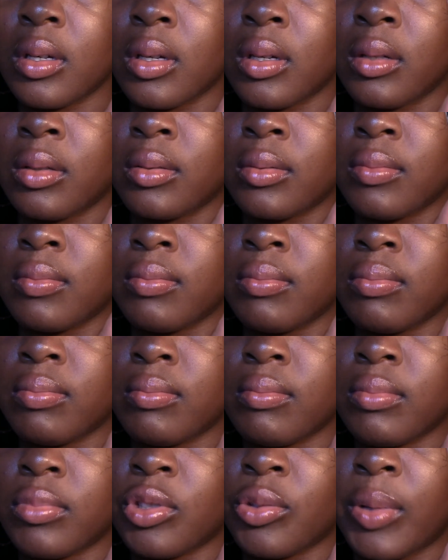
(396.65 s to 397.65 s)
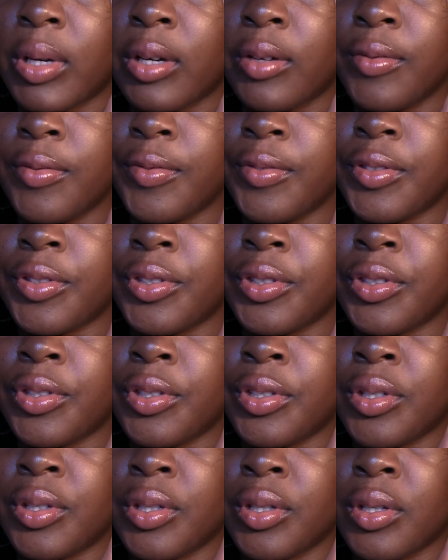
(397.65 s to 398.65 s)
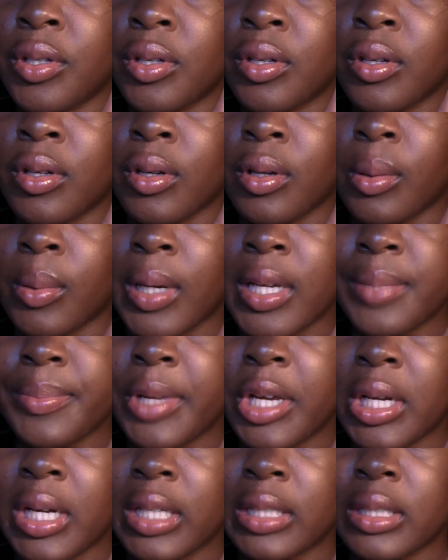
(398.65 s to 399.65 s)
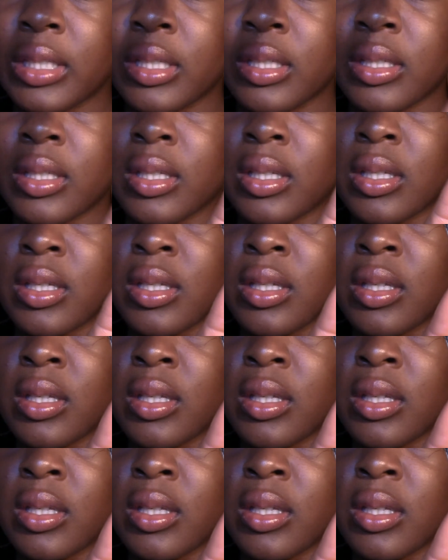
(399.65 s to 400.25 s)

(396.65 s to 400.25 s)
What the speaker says: Oh, 12? Why is my hair like this?